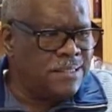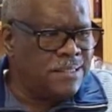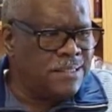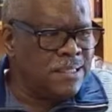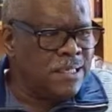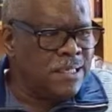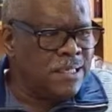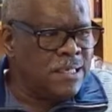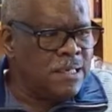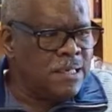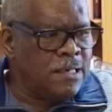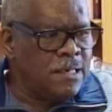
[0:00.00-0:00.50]

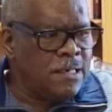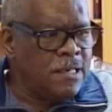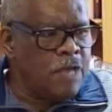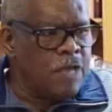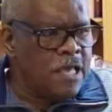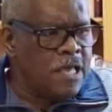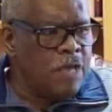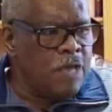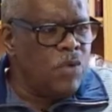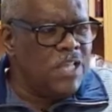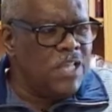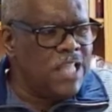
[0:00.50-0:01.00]
If we
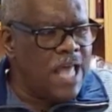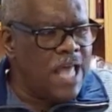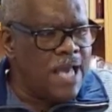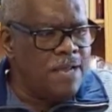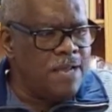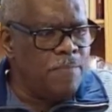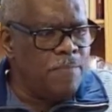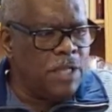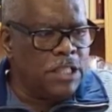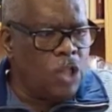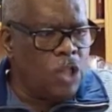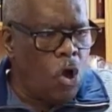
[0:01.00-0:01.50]
let him
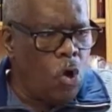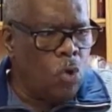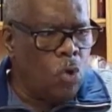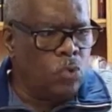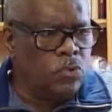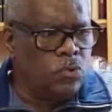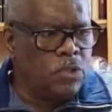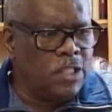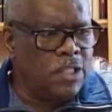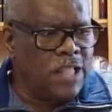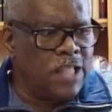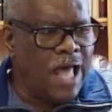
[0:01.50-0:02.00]
alone
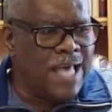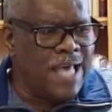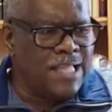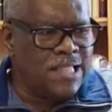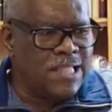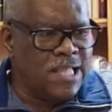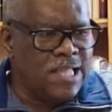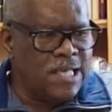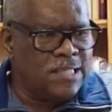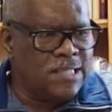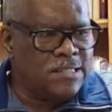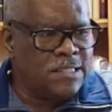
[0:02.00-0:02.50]
like
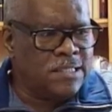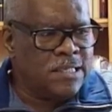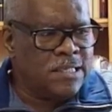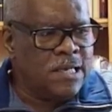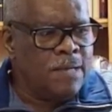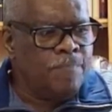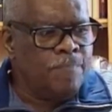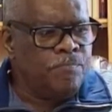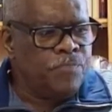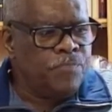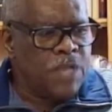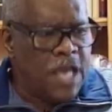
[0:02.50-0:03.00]
this,
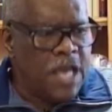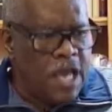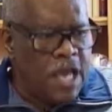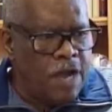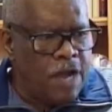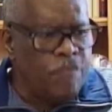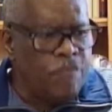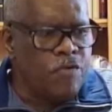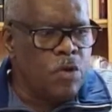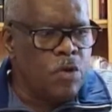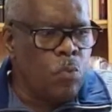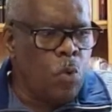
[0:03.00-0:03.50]

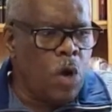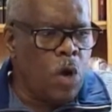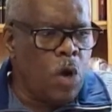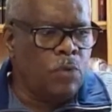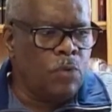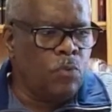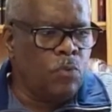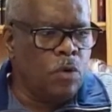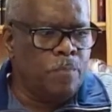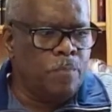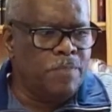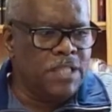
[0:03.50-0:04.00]
everyone will
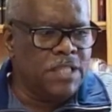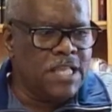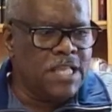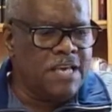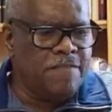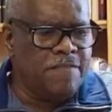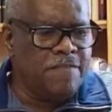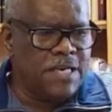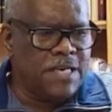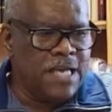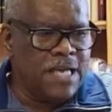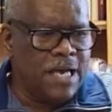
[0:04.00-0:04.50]
believe in
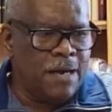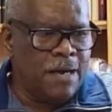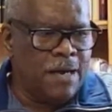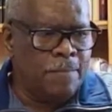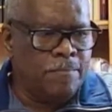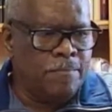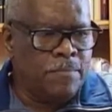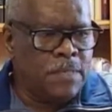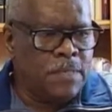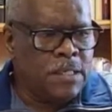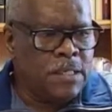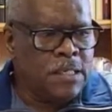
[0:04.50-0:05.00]
him,
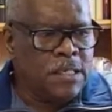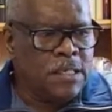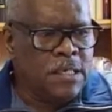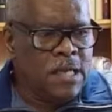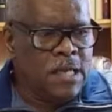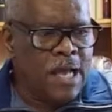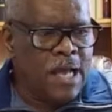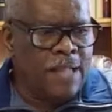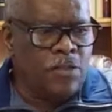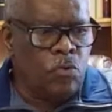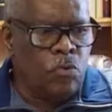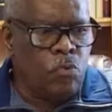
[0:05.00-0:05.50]
and the
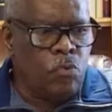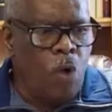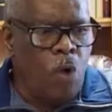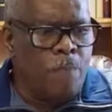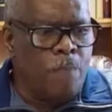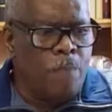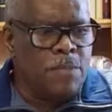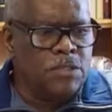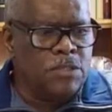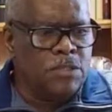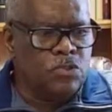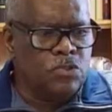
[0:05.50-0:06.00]
Romans
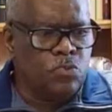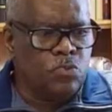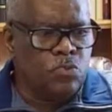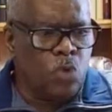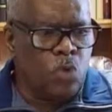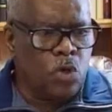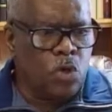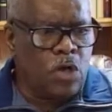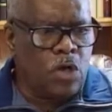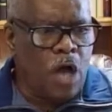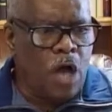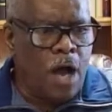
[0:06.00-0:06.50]
will
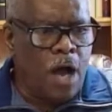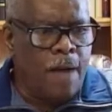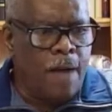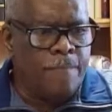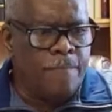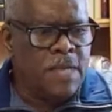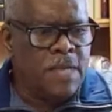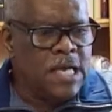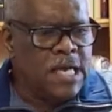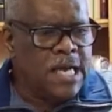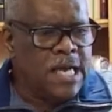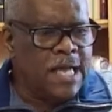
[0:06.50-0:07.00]
come
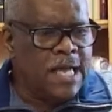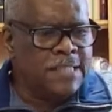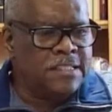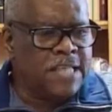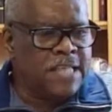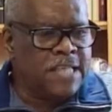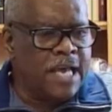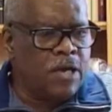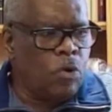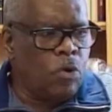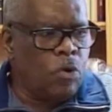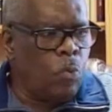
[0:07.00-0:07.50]
and take
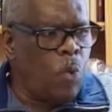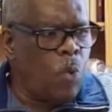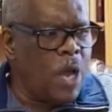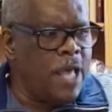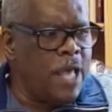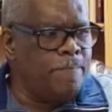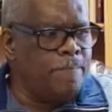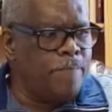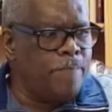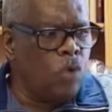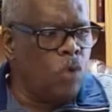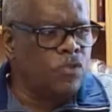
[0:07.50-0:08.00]
away both
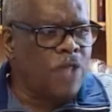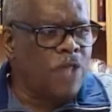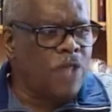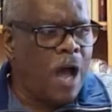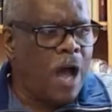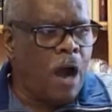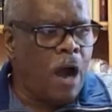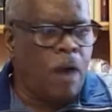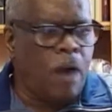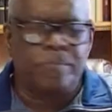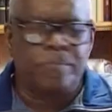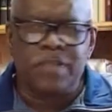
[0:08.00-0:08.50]
our
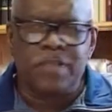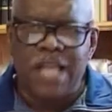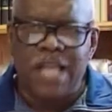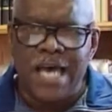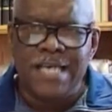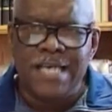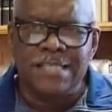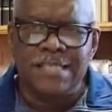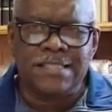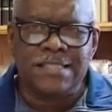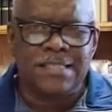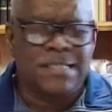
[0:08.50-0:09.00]
place
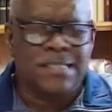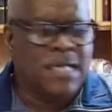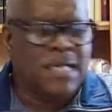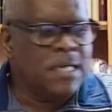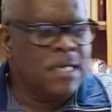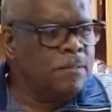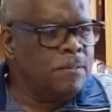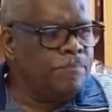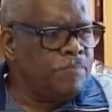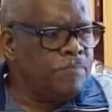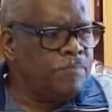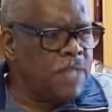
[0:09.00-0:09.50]

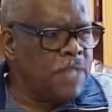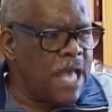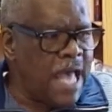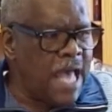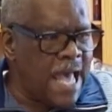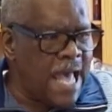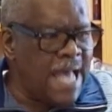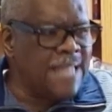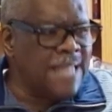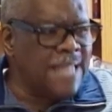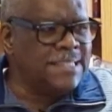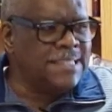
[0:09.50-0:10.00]
and
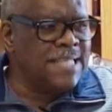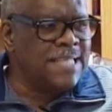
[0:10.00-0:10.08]
nation."